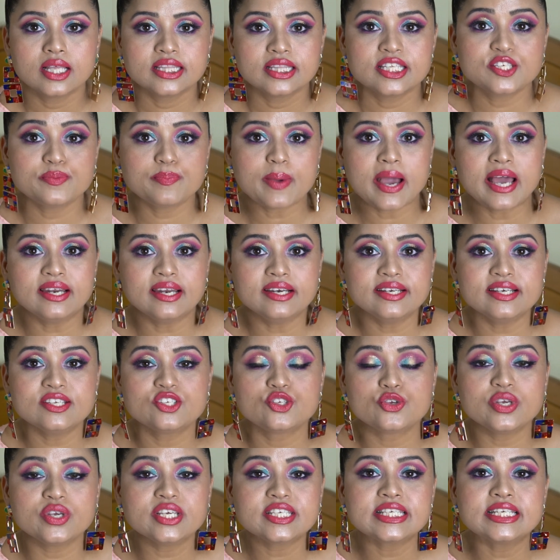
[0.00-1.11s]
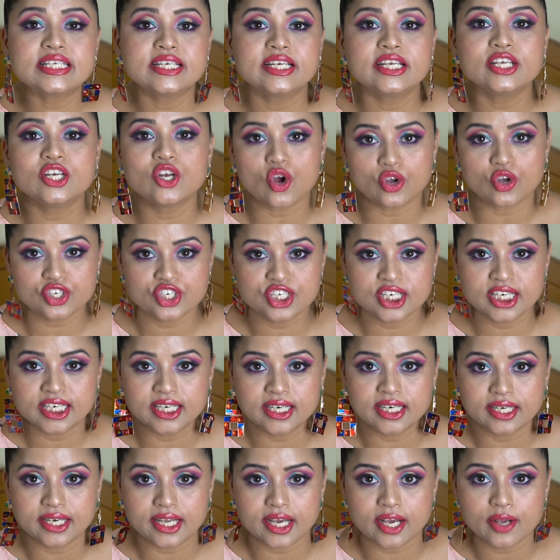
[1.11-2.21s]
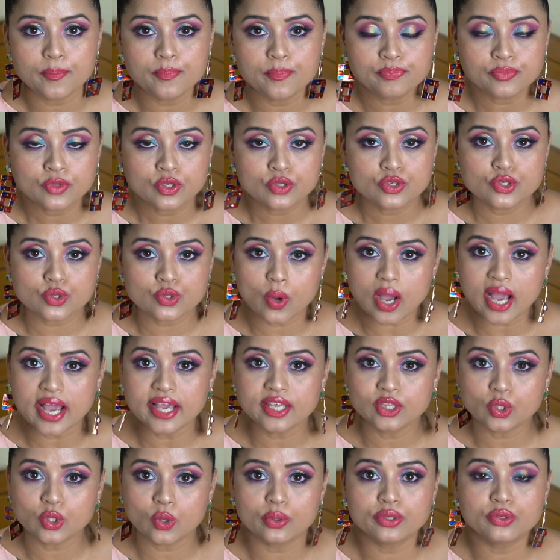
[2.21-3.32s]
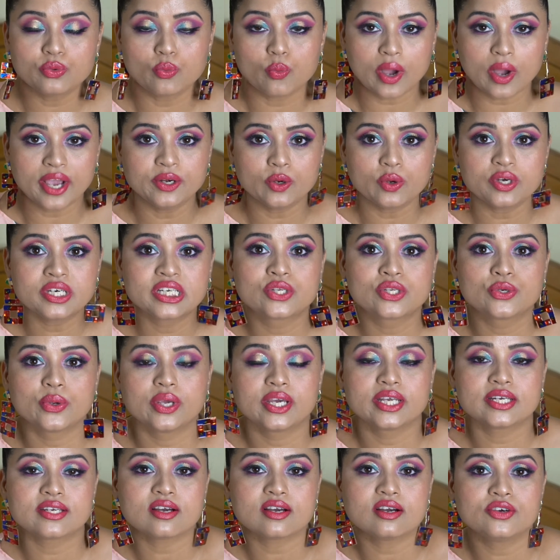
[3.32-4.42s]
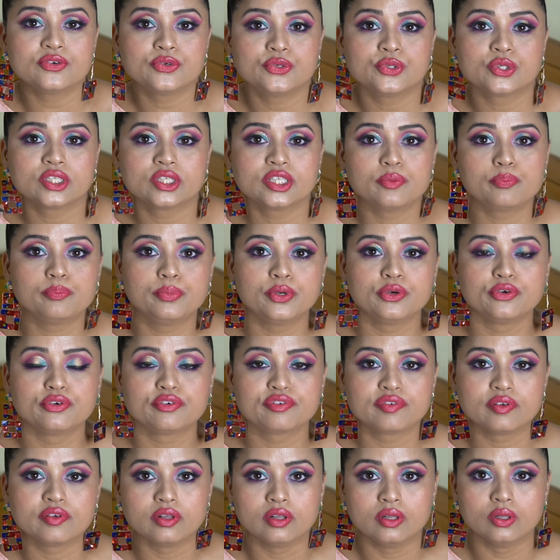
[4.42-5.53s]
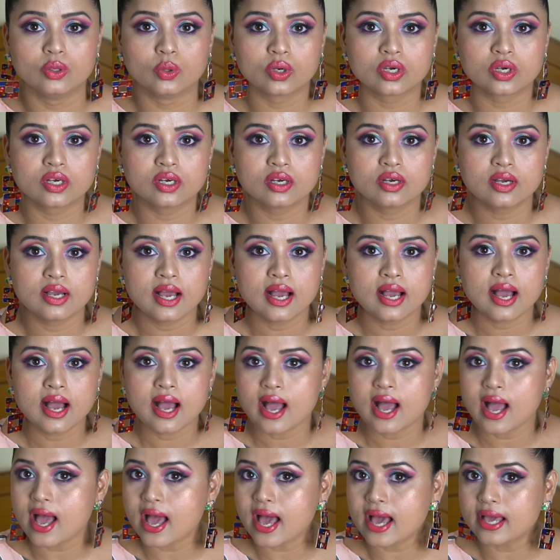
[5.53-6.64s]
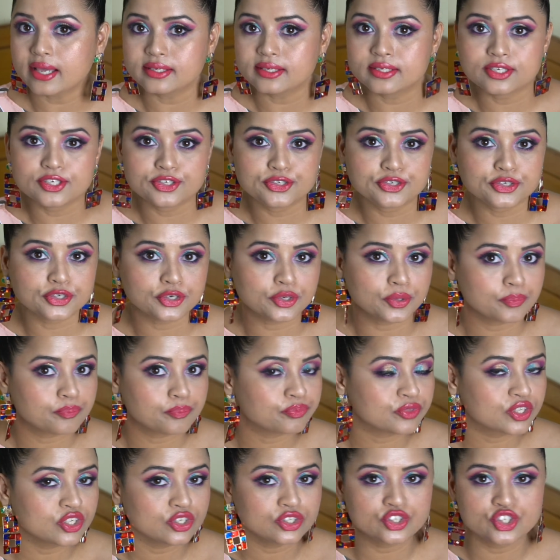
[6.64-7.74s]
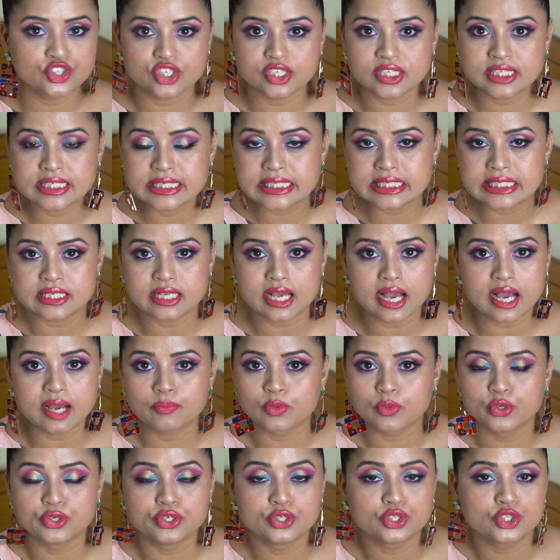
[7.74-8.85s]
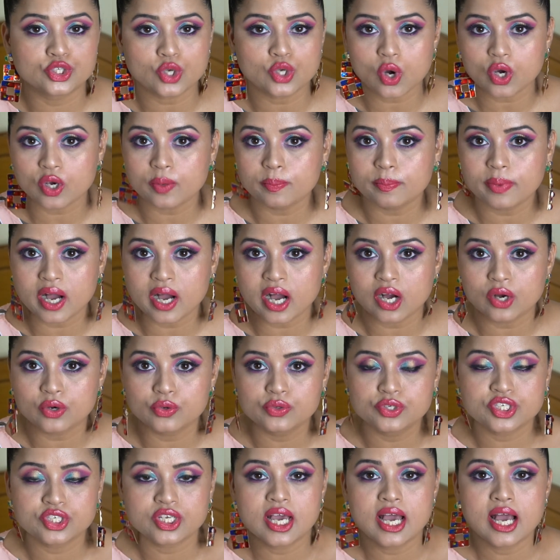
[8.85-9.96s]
This palette is recently launched in India, so I thought why not create a really beautiful look, and I'm going to talk about